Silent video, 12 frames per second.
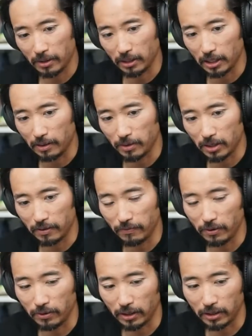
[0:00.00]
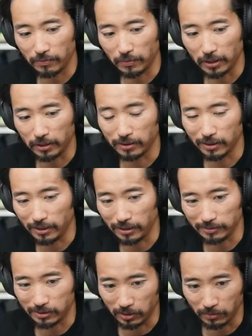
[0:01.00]
me let me give you kind of like
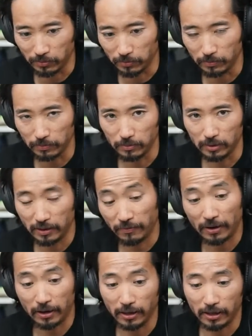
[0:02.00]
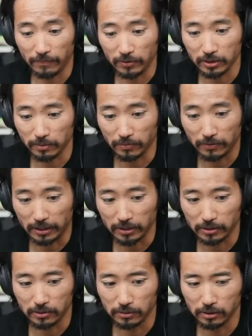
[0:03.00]
some if I can give you some
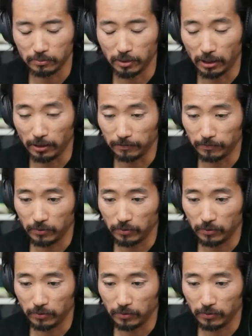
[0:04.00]
advice, Smitty.